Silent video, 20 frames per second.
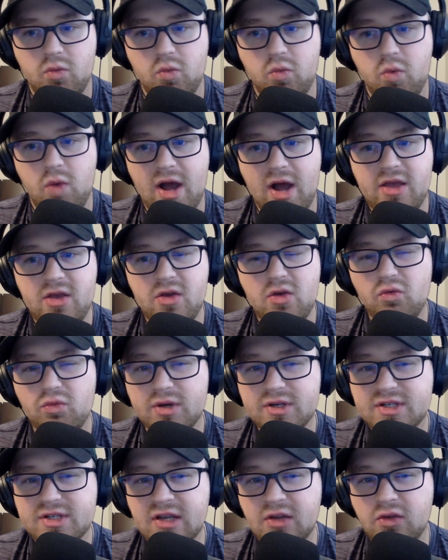Why are you
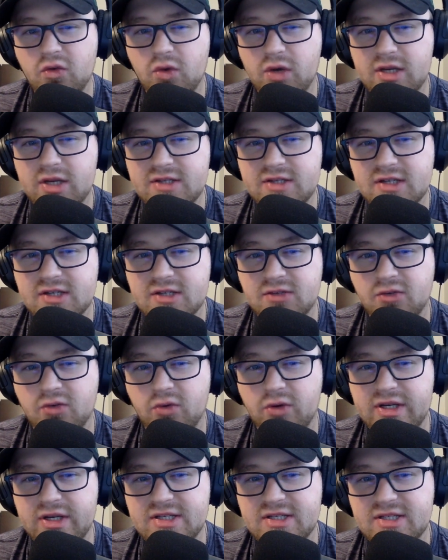risking 26 and
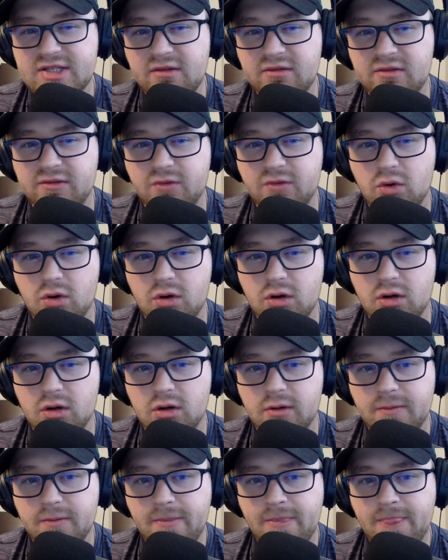27 for
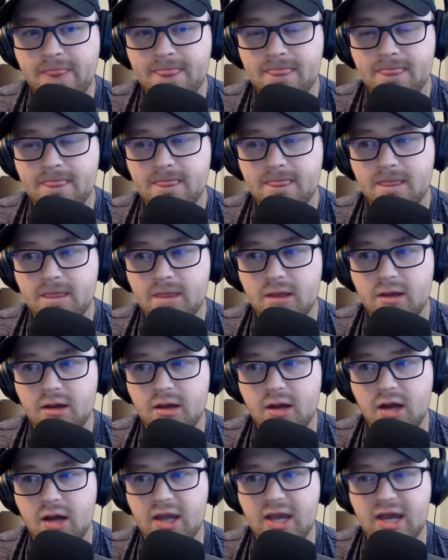
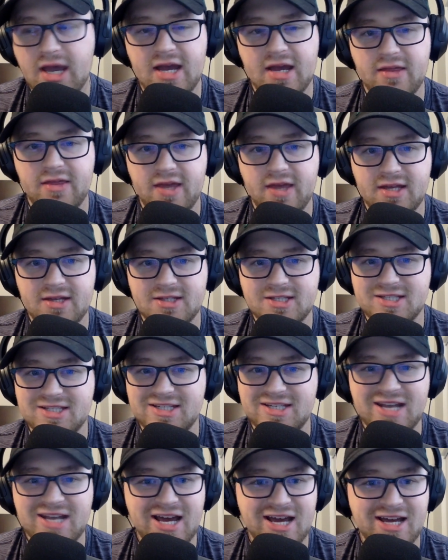a guy that's
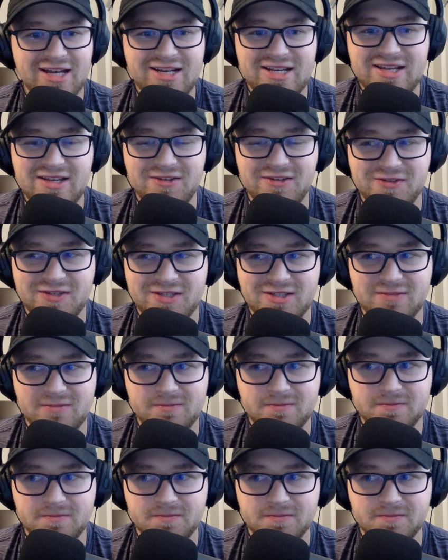not even...